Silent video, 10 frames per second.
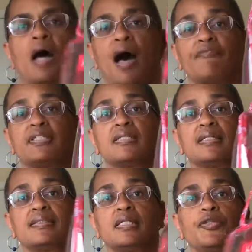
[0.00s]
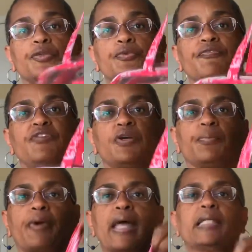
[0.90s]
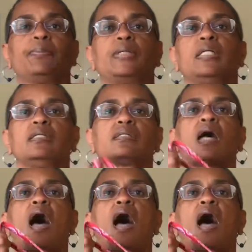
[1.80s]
obviously a see-through Vera Bradley piece.